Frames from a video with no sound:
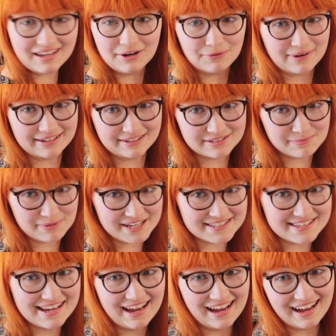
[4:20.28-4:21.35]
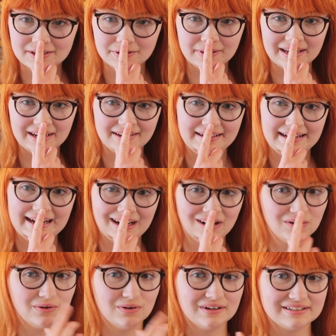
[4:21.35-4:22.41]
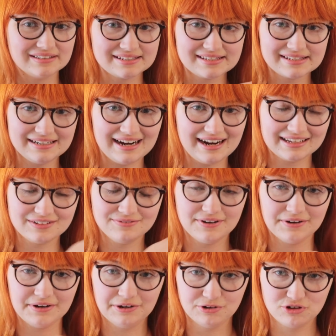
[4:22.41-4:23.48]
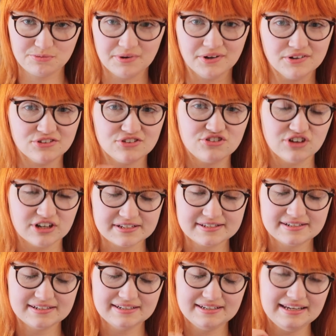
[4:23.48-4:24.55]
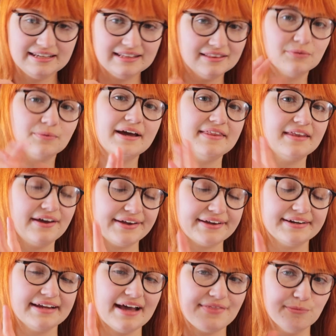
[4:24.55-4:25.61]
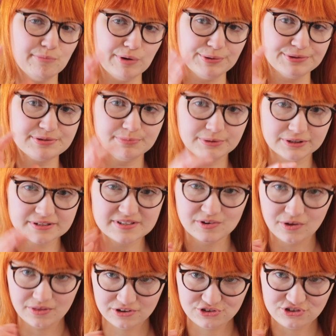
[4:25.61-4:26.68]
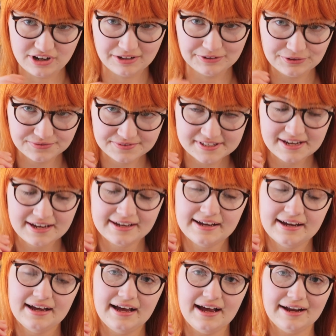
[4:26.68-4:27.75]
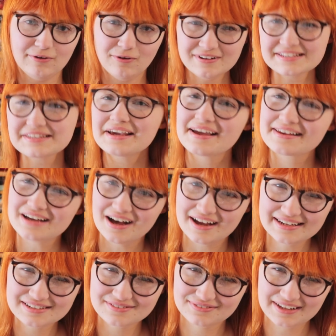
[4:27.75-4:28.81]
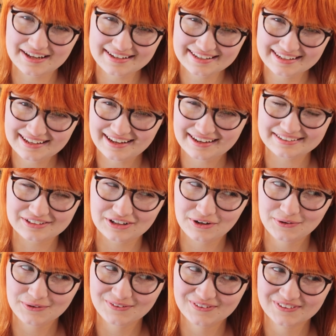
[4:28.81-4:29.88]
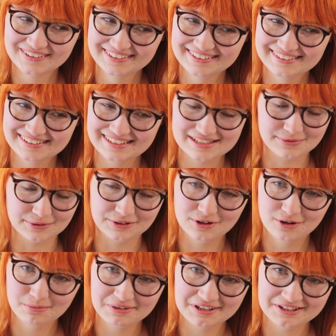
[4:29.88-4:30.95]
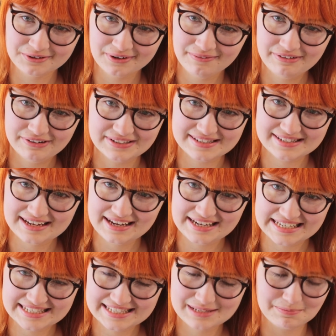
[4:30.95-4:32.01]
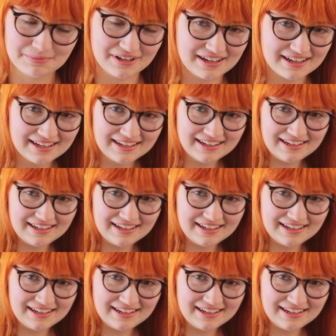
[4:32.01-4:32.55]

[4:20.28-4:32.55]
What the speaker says: I ran out of space. So they are now stacked very hodgepodge, just in the way that I could get the most books on the shelves. And honestly, I kind of like it. I know this will not be to everyone's taste, but